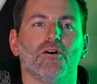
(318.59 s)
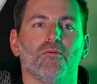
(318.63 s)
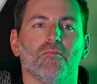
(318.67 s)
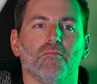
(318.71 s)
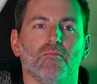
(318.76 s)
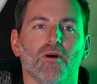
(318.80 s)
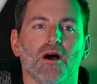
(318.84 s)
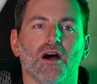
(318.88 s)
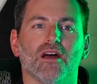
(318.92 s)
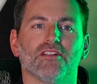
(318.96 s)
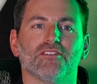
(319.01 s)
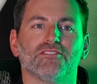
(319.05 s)

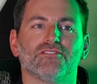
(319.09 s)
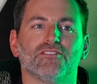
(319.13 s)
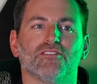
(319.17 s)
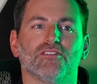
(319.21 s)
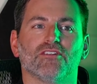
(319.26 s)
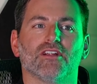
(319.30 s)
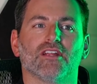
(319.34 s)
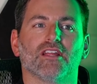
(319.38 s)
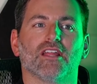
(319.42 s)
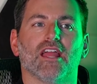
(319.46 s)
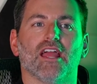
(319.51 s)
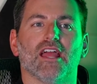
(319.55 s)

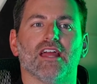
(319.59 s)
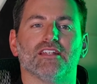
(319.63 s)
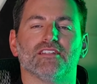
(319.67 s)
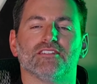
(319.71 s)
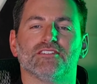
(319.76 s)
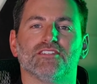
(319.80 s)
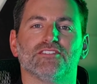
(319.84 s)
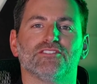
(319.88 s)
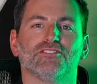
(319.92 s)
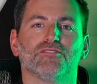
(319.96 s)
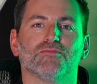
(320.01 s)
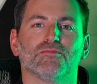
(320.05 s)
monitoring, and
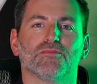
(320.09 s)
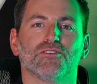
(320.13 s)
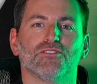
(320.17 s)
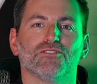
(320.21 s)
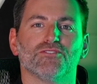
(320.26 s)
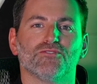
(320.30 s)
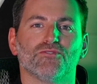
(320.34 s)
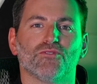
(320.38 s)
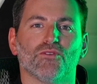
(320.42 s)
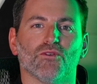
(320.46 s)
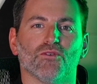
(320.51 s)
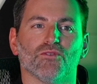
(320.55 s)
system
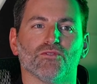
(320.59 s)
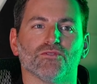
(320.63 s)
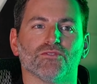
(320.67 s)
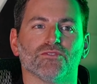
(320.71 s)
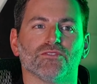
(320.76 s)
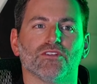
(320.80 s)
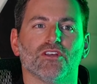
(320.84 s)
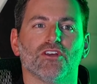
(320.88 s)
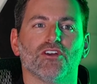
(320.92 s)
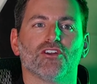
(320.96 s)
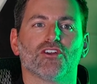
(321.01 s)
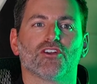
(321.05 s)
controls,